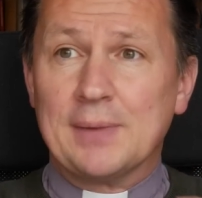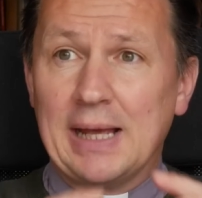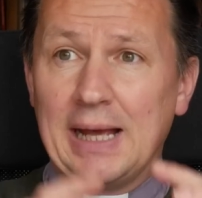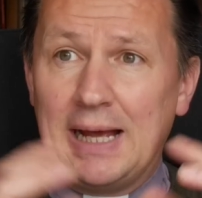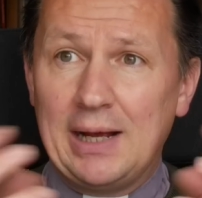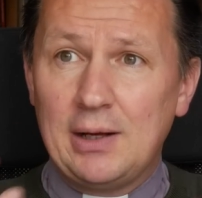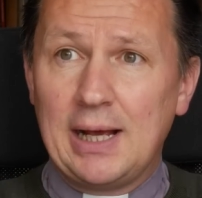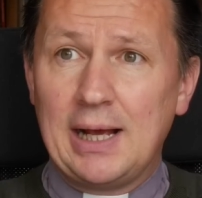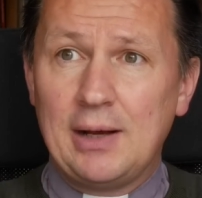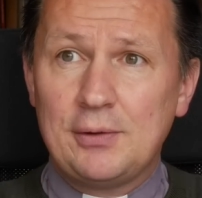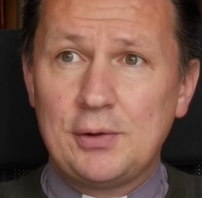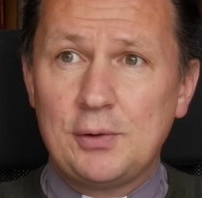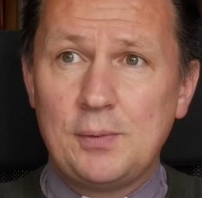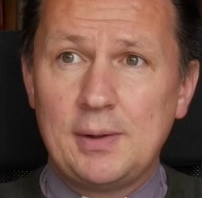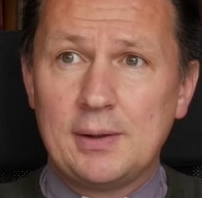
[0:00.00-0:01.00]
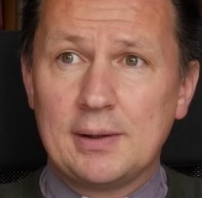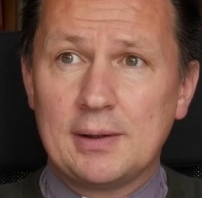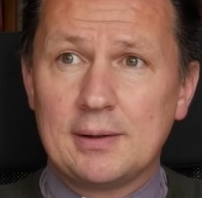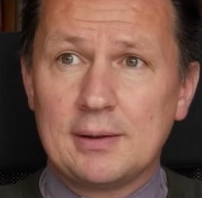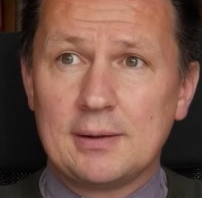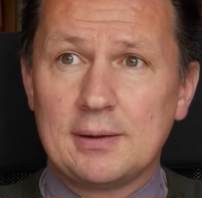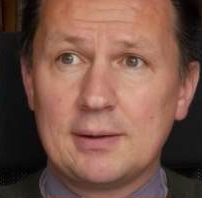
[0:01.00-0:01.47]
How do we,
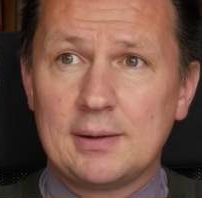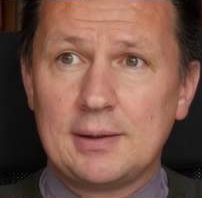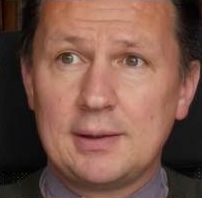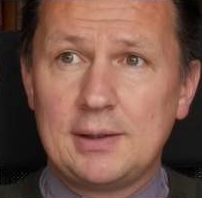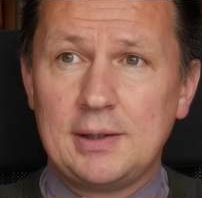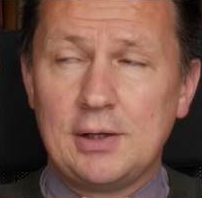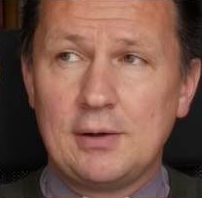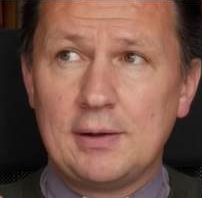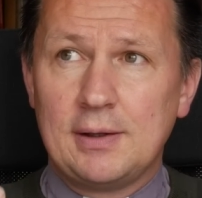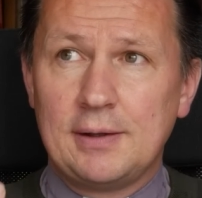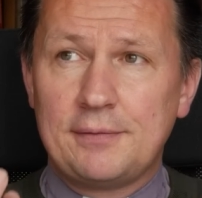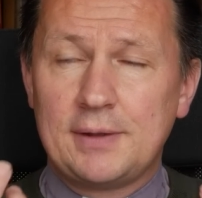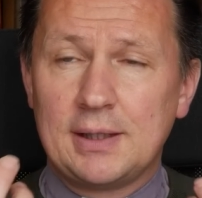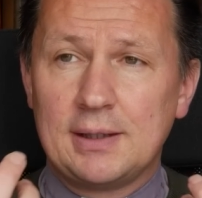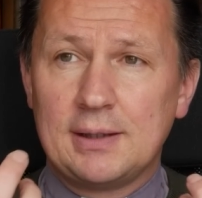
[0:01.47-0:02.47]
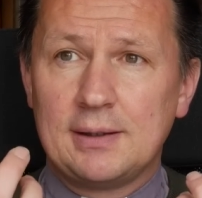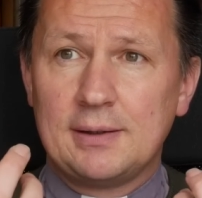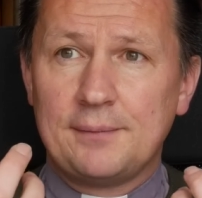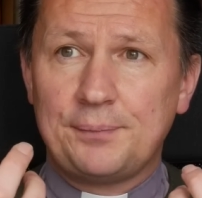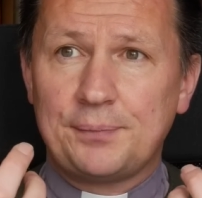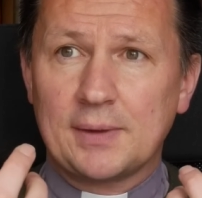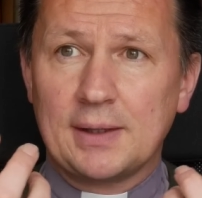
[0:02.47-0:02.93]
you know, if
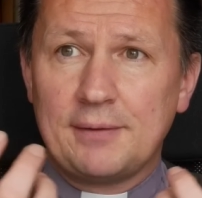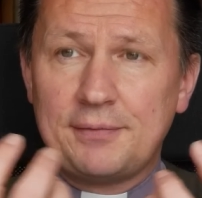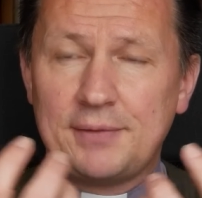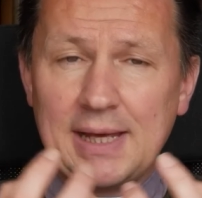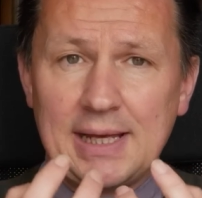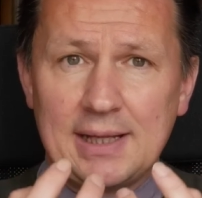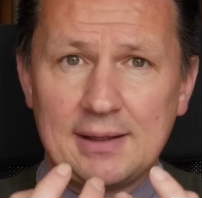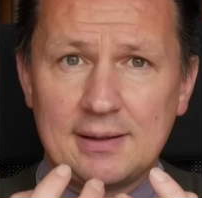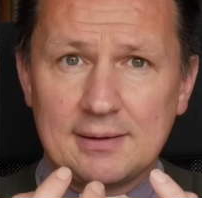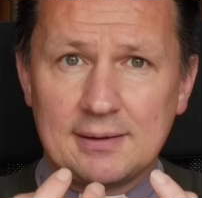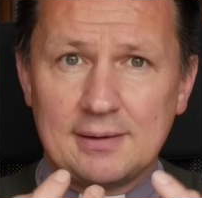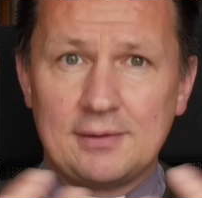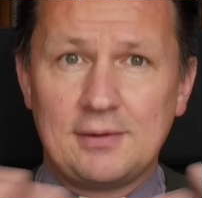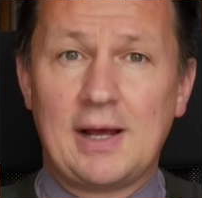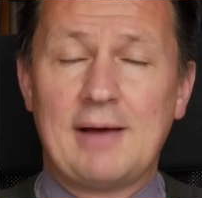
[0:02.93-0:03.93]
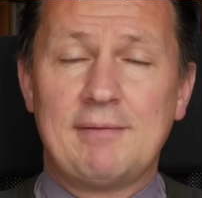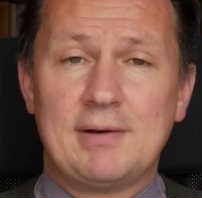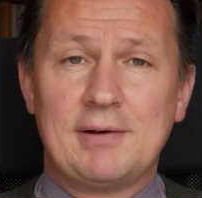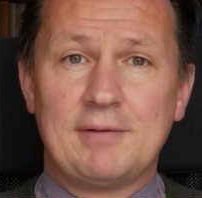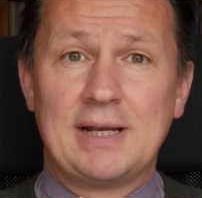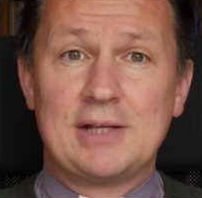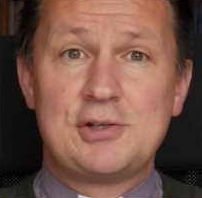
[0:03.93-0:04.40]
they're not having
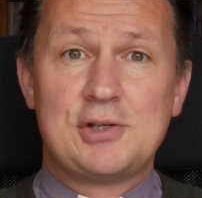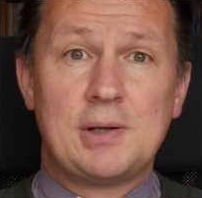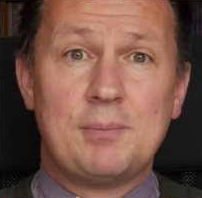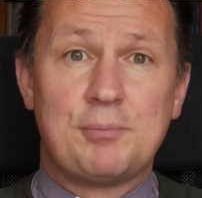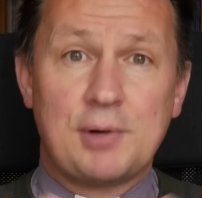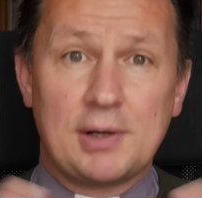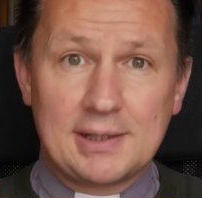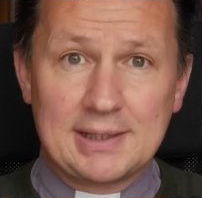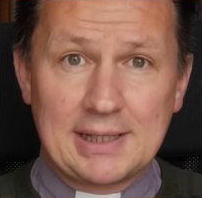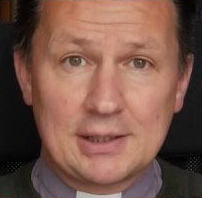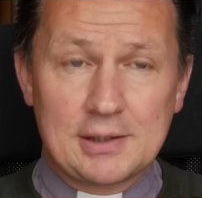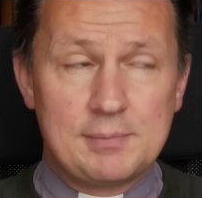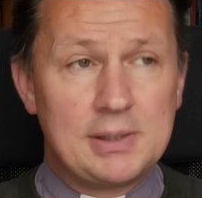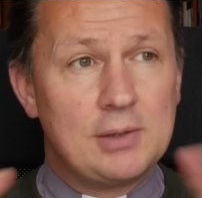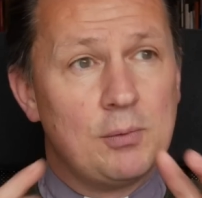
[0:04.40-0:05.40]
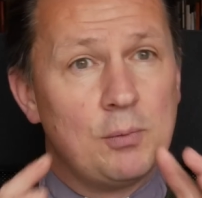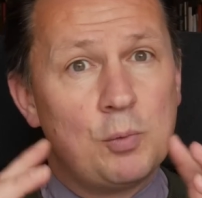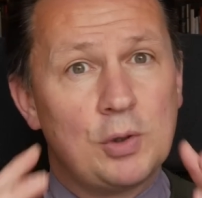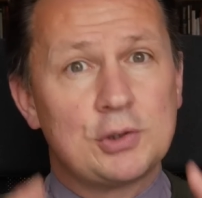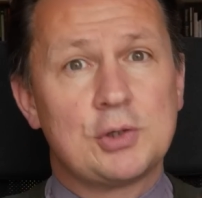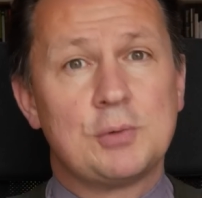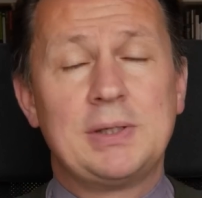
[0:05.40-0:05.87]
a relationship and breaking that communion,
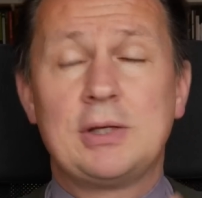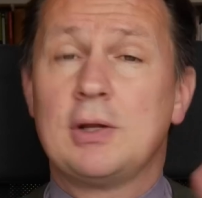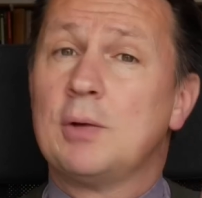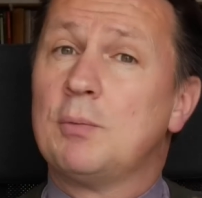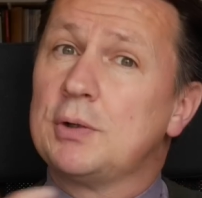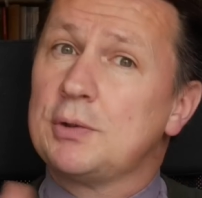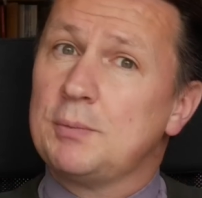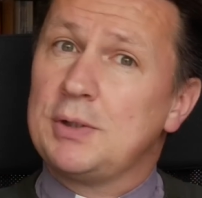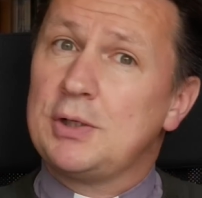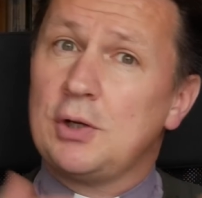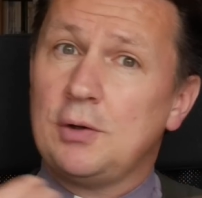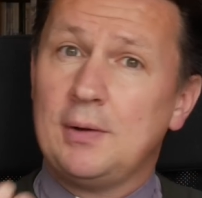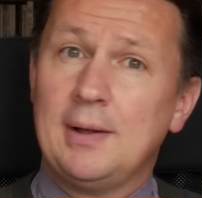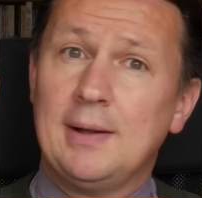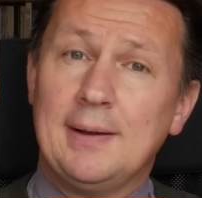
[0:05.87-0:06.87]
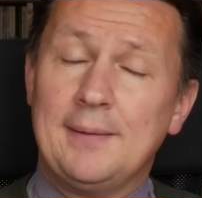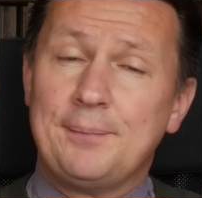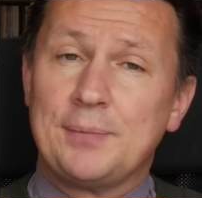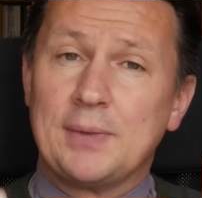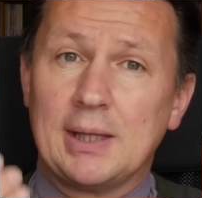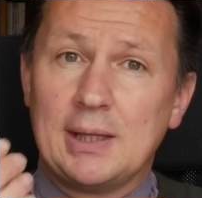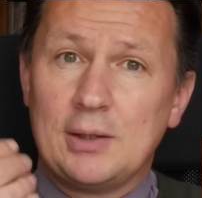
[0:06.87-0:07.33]
what do we do? And what do we do
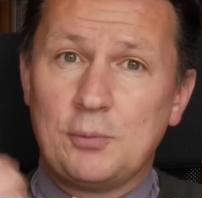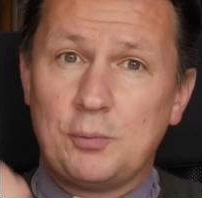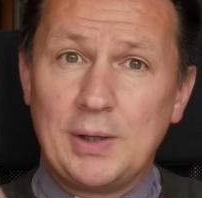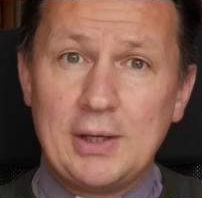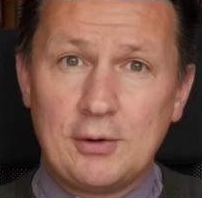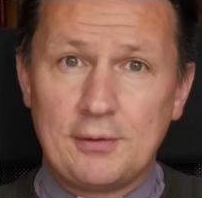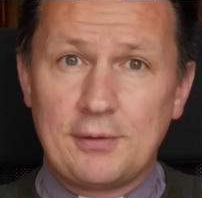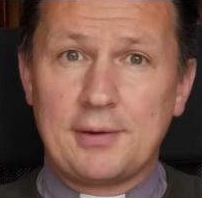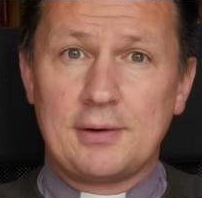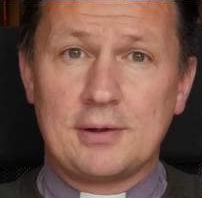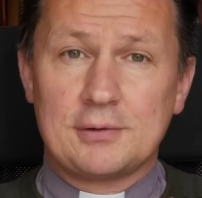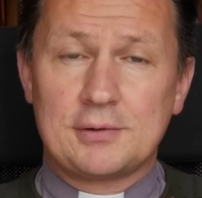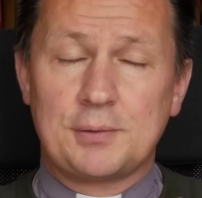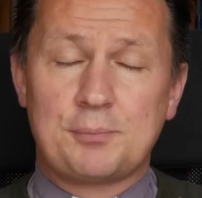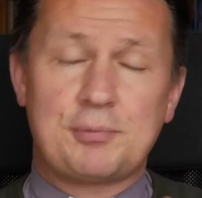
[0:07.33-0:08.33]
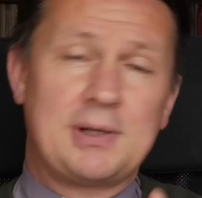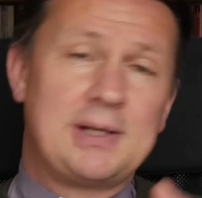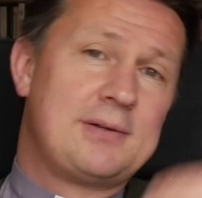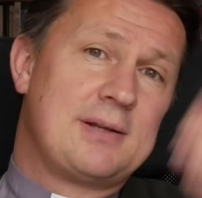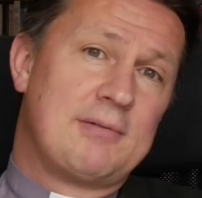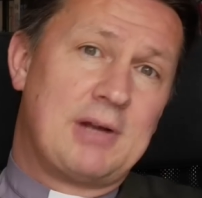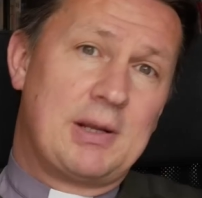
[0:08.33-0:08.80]
if we're Orthodox as
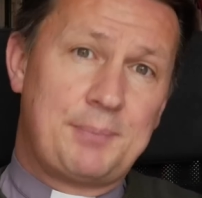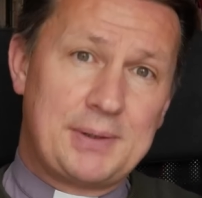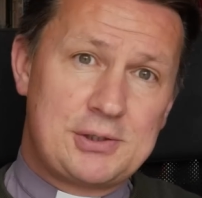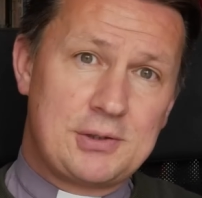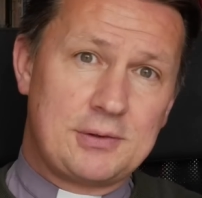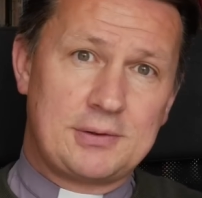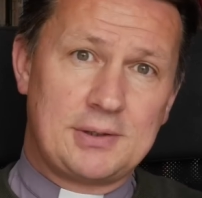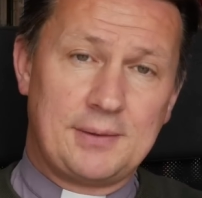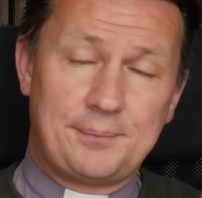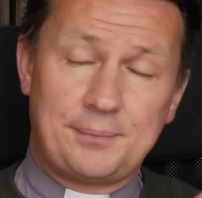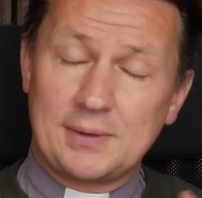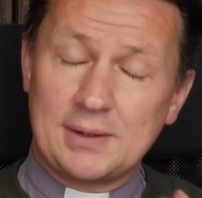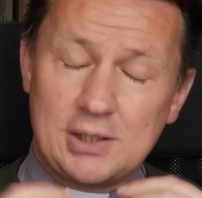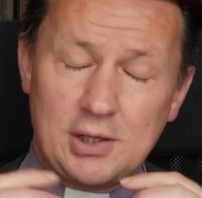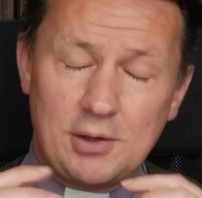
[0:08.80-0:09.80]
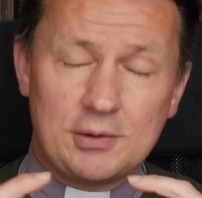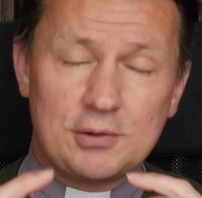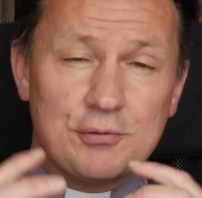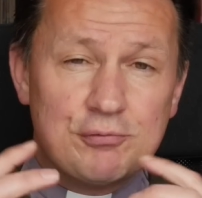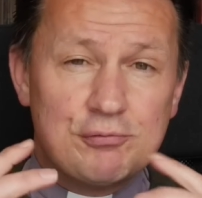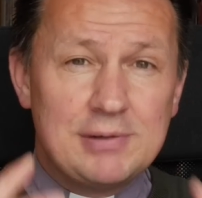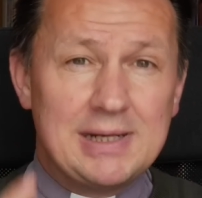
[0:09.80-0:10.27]
priests and our bishops are, you know, it's
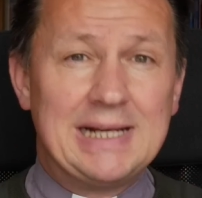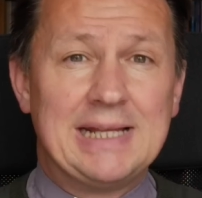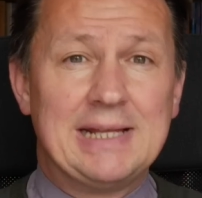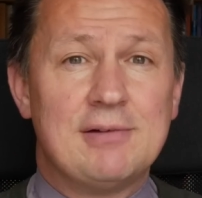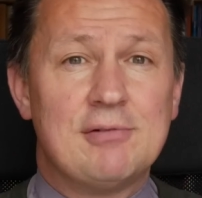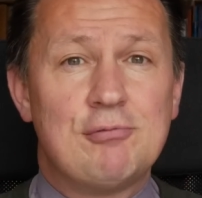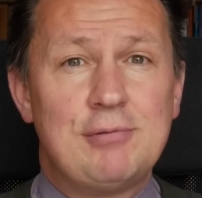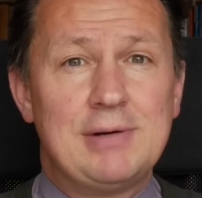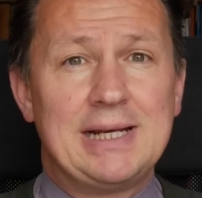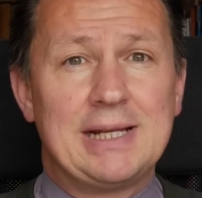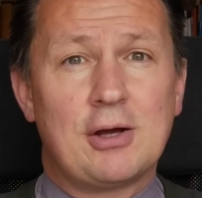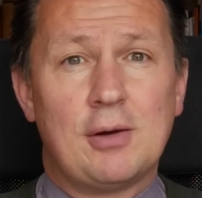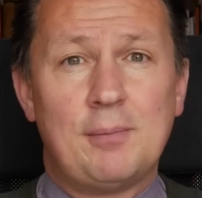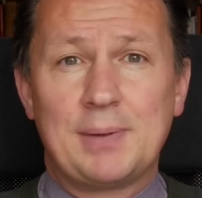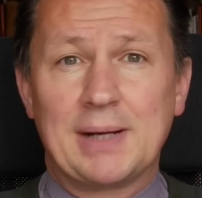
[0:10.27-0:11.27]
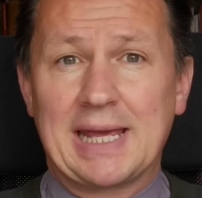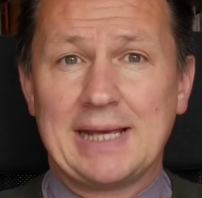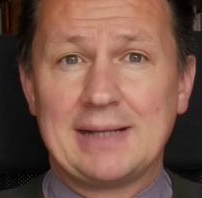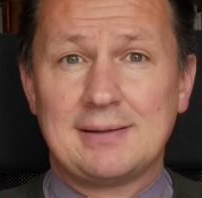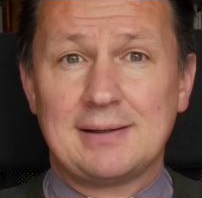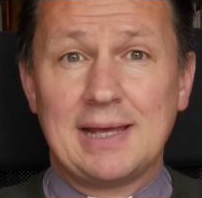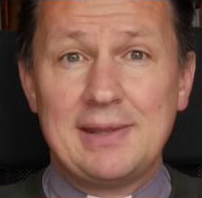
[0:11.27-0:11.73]
really, really
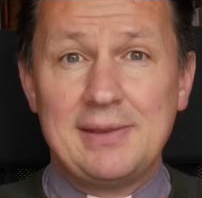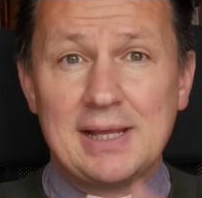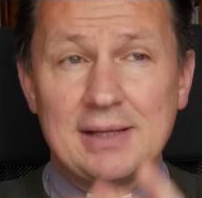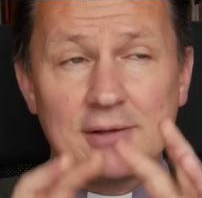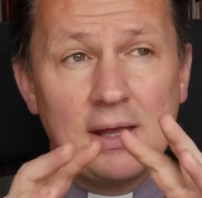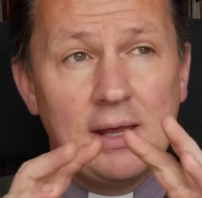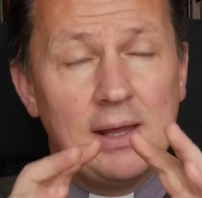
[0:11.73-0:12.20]
complicated. And there's